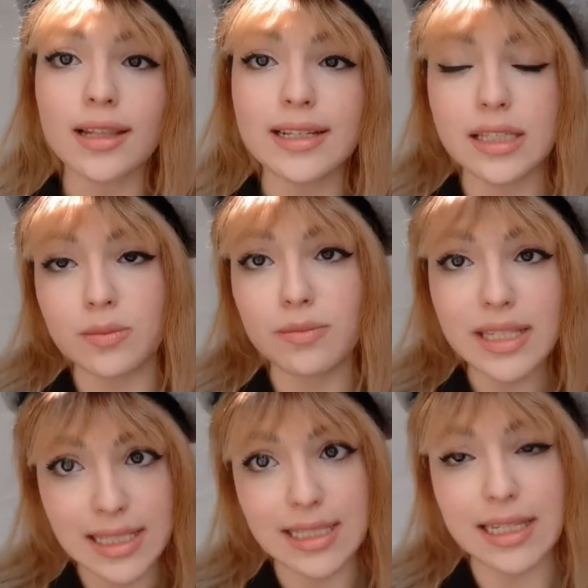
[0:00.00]
is
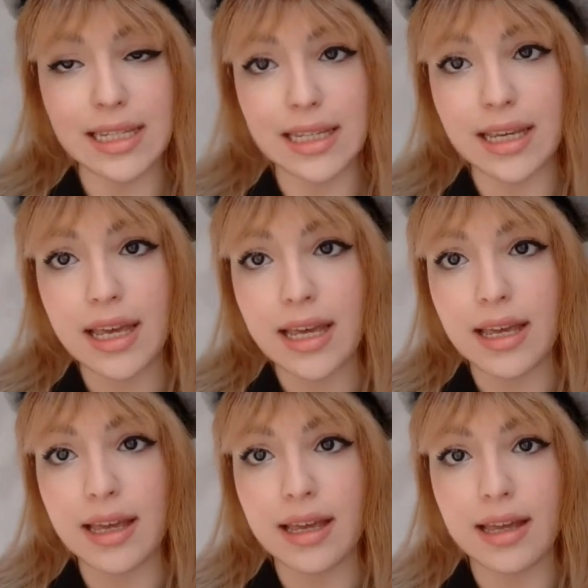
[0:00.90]
missing,
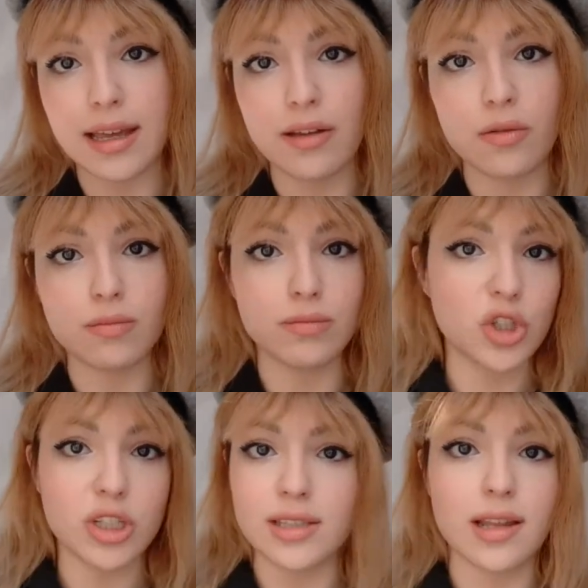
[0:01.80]

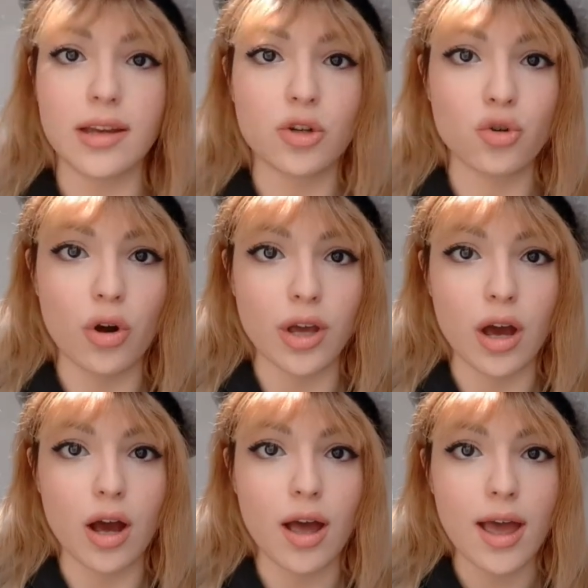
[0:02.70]
just like
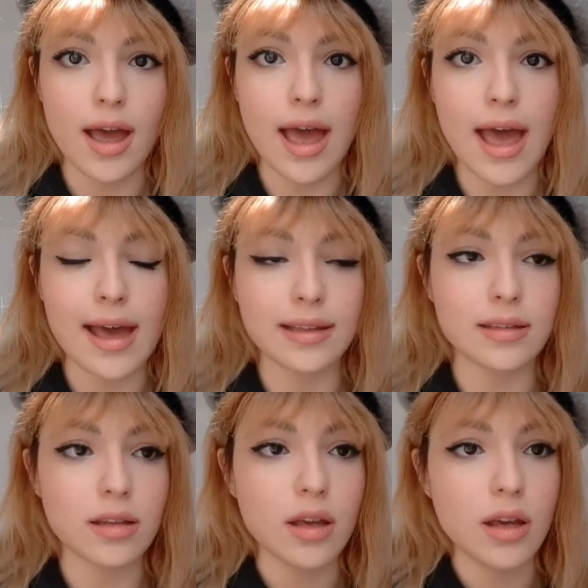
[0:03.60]
Roya,
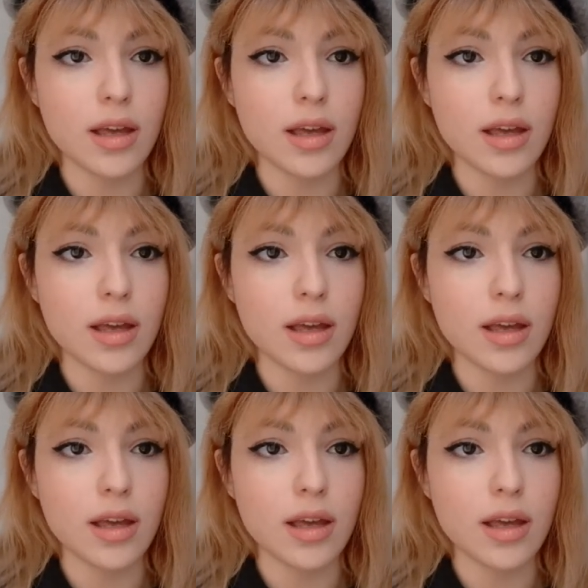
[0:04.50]
and